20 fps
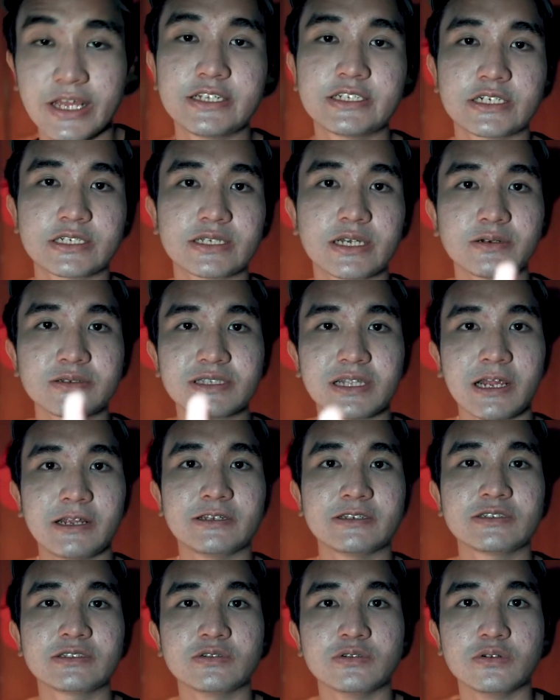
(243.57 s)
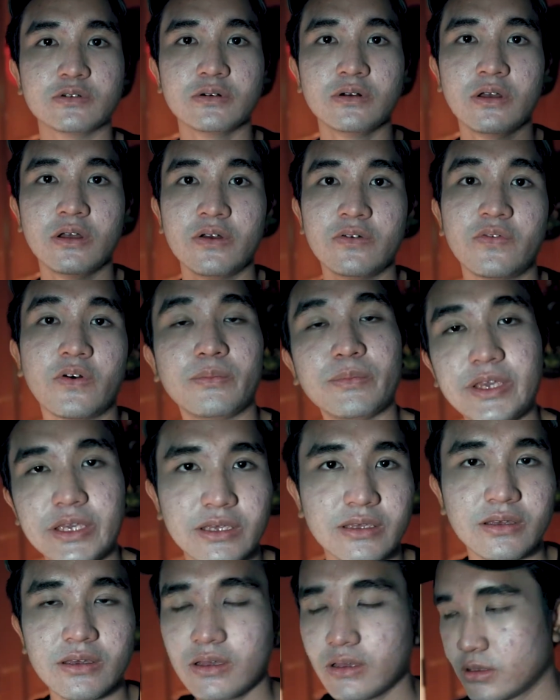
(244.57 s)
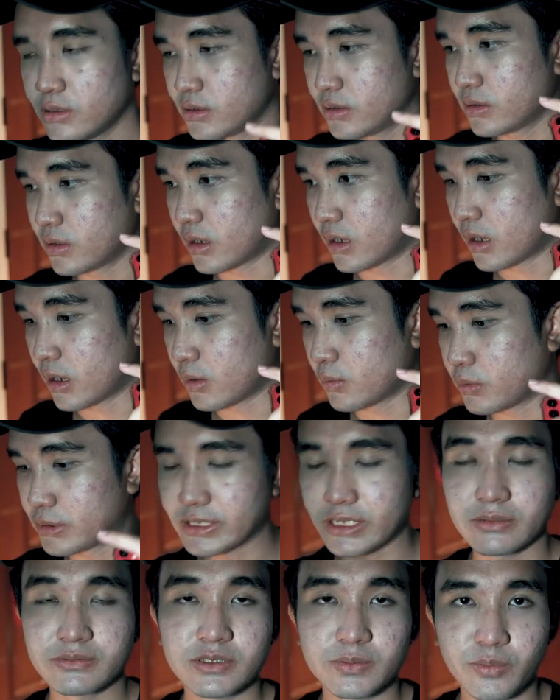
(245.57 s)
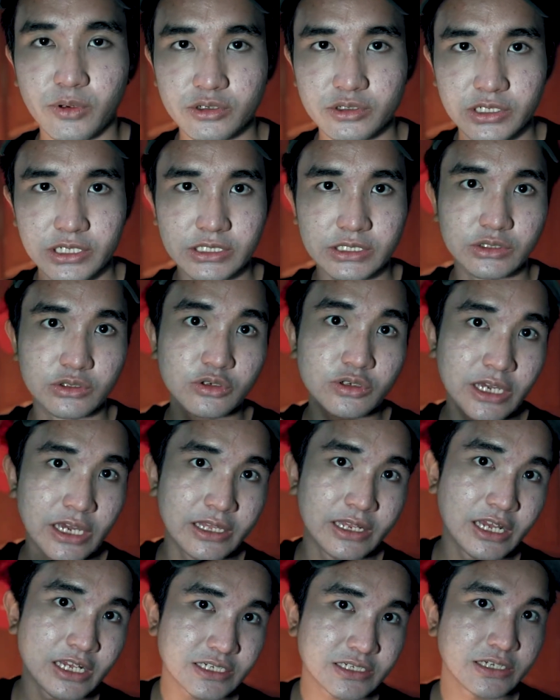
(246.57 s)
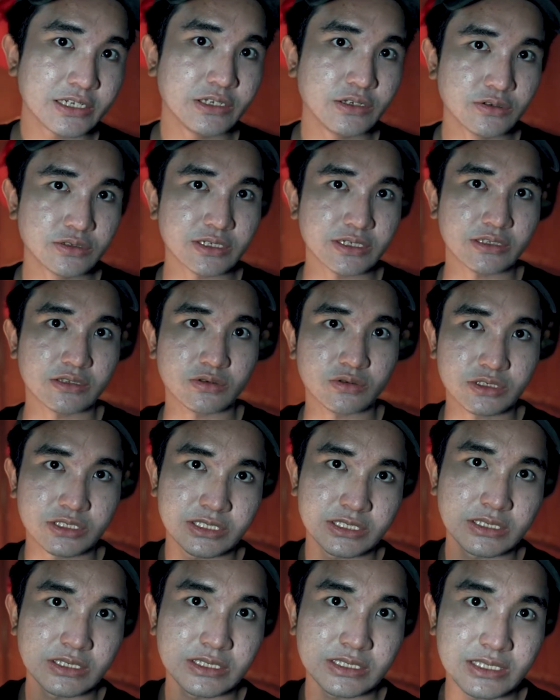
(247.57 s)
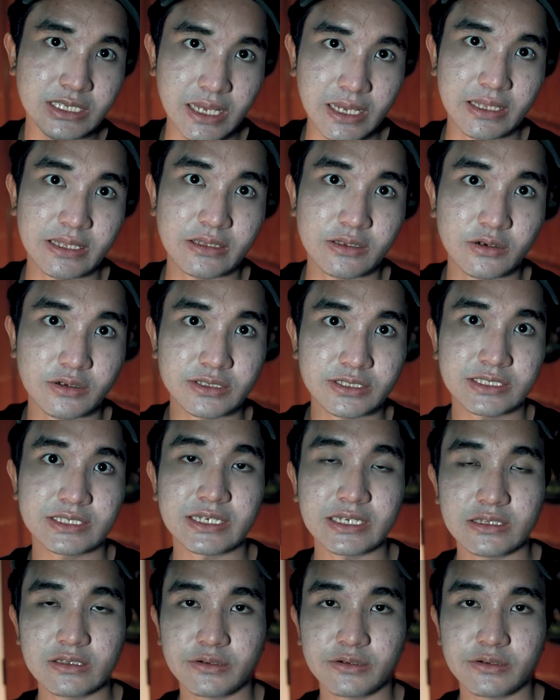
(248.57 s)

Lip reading: HSL sliders tool. For me, when it comes to portraits, you can actually use it to set your skin